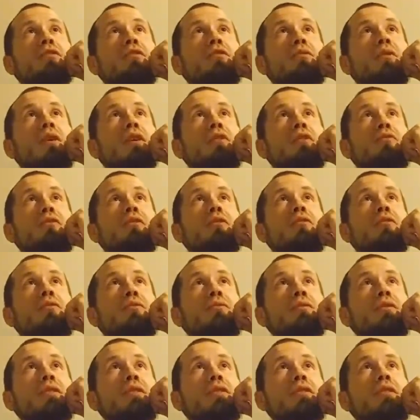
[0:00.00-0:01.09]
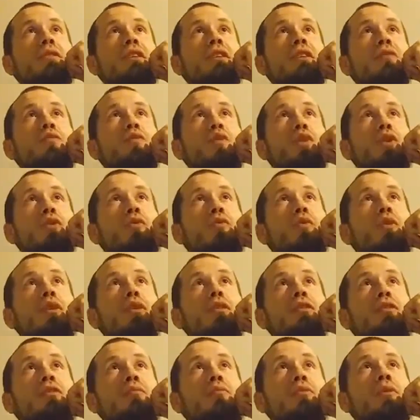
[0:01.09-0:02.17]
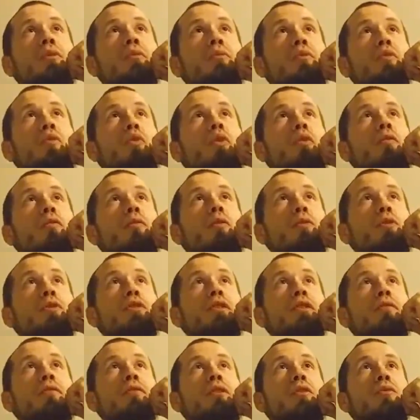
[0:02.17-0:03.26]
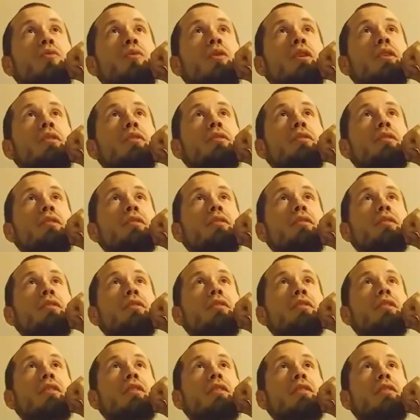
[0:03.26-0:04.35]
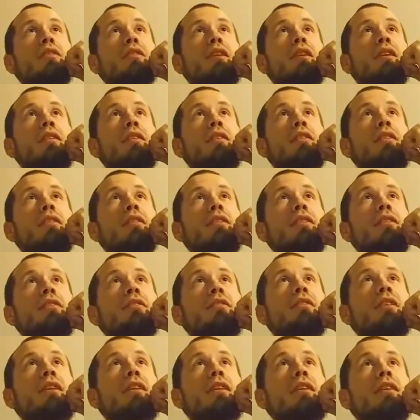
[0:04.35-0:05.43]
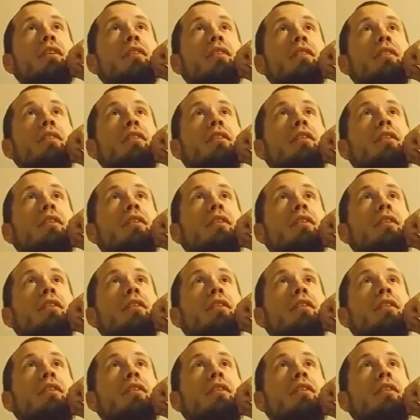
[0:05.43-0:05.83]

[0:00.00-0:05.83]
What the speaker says: 200, 216, 101 Supreme Court, 471, 66 LAD 2nd,